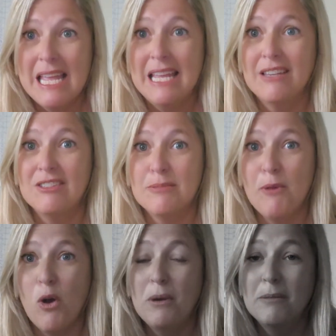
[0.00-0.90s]
is
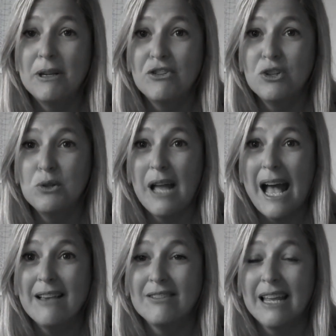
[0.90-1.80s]
always make sure you
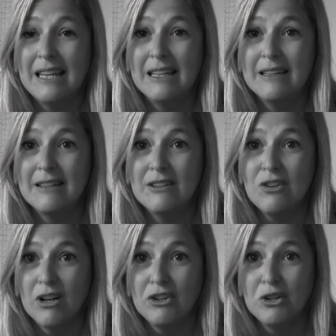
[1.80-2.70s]
ask and
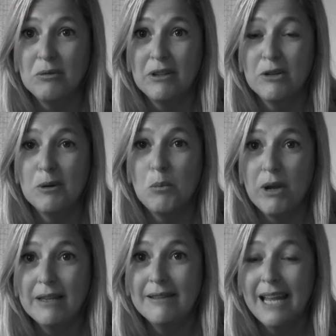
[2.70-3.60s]
talk to your realtor about
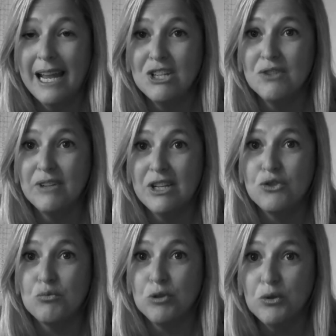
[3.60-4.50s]
what is the age of
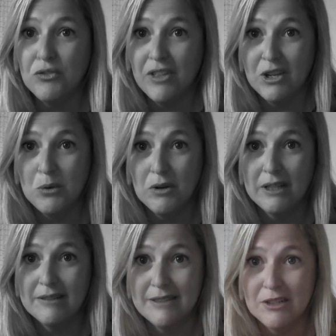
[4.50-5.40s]
each roof that you are
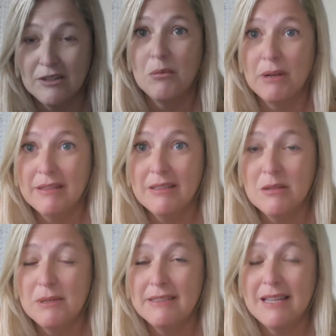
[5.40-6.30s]
considering. The reason
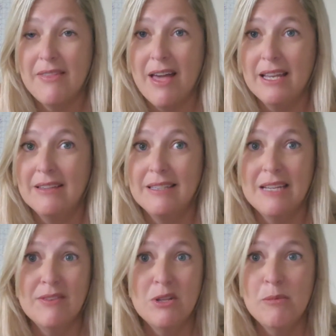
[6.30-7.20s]
that we say that is
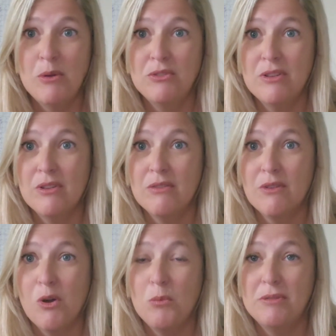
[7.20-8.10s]
even though most of the
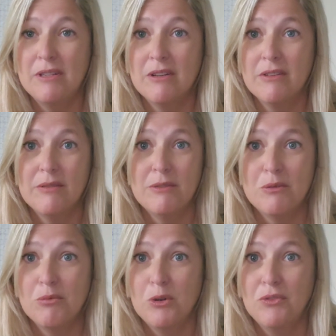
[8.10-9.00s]
homes here,
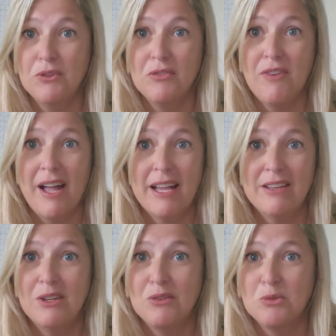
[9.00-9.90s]
the roofs are fine,
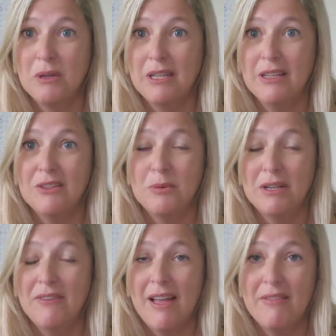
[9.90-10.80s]
20,
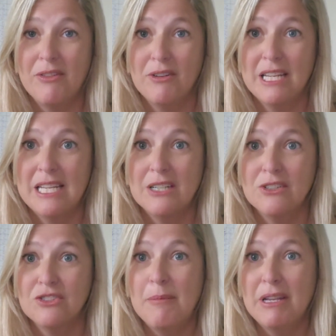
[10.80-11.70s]
25, 30
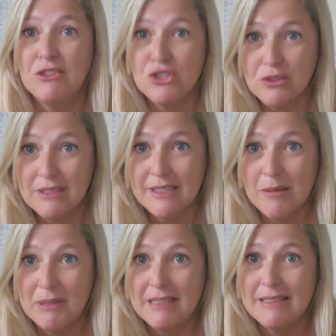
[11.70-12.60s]
years, the insurance
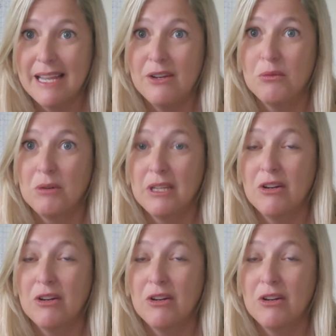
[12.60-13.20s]
companies again are really